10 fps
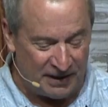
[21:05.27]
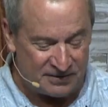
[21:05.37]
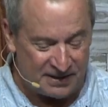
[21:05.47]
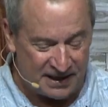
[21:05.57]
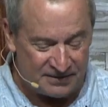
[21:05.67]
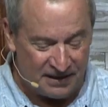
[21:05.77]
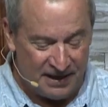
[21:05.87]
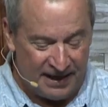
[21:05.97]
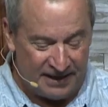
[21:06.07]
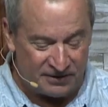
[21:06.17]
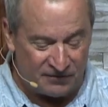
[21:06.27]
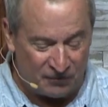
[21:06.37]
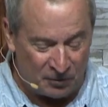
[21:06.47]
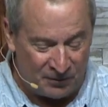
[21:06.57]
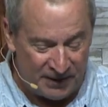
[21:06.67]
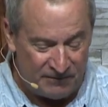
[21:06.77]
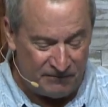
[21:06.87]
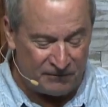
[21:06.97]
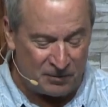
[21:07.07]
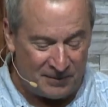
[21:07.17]
it says it is forbidden
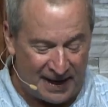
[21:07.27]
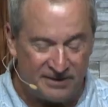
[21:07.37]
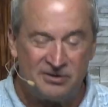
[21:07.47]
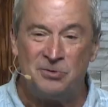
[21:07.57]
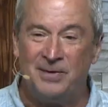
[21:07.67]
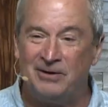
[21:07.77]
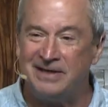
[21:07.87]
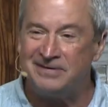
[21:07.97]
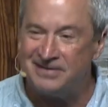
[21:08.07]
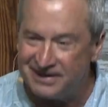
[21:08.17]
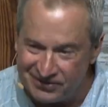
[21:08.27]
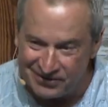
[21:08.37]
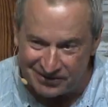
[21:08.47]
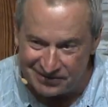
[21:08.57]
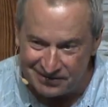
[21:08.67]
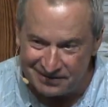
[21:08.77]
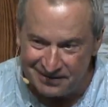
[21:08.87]
for man to marry sisters.